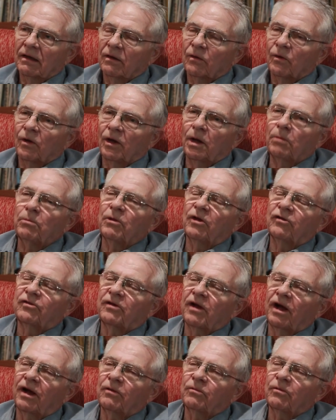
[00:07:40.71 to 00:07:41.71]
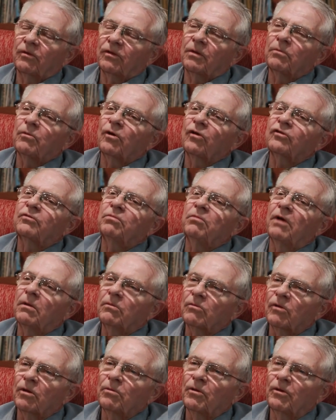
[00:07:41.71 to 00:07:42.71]
Well, let me start with the most
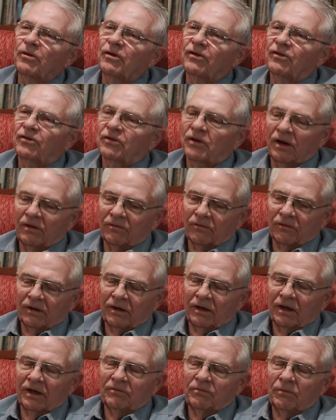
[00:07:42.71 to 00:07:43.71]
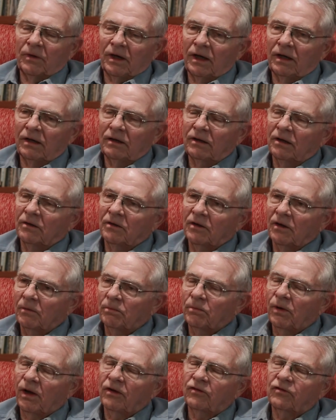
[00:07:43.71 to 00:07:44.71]
memorable discovery I've made, a
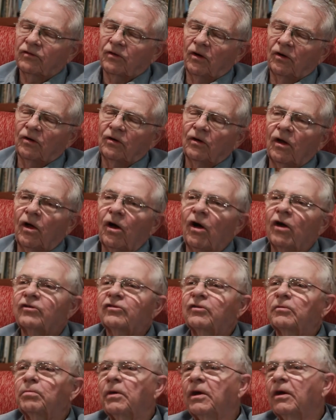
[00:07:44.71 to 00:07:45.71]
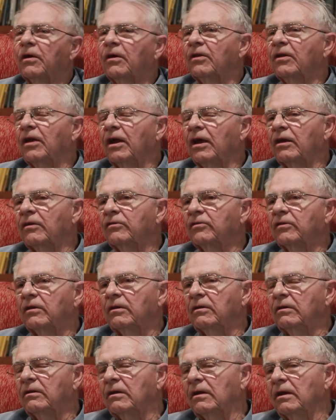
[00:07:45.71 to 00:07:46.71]
place called Lost Paradise.
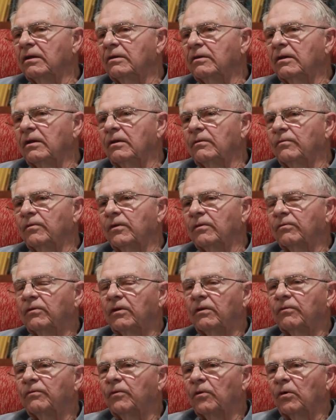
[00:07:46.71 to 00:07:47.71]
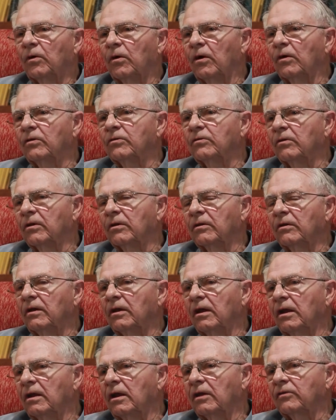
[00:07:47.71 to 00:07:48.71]
In 1954, during
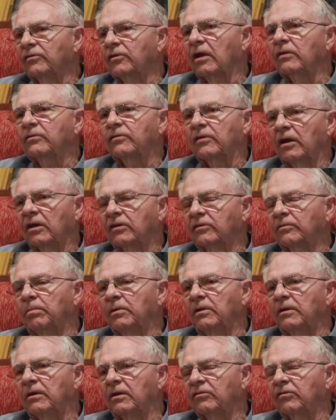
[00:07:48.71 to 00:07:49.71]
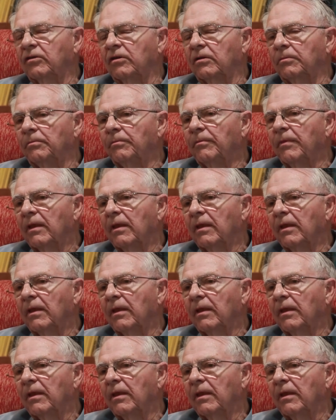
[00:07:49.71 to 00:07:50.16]
the NSS expedition,